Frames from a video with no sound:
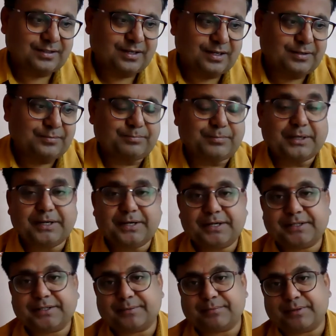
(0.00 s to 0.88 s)

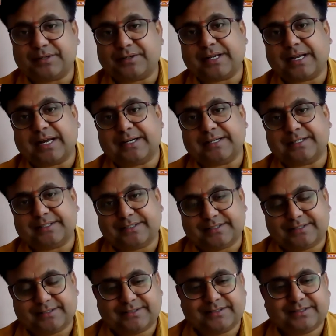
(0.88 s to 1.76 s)
unpredictable reality
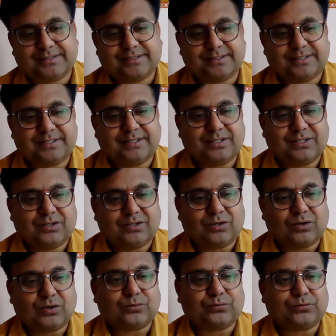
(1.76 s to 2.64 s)

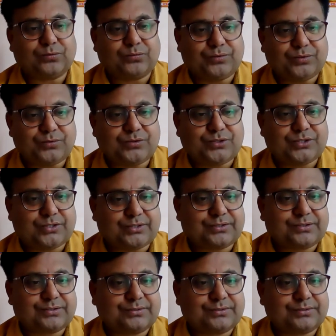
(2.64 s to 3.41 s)
of the future.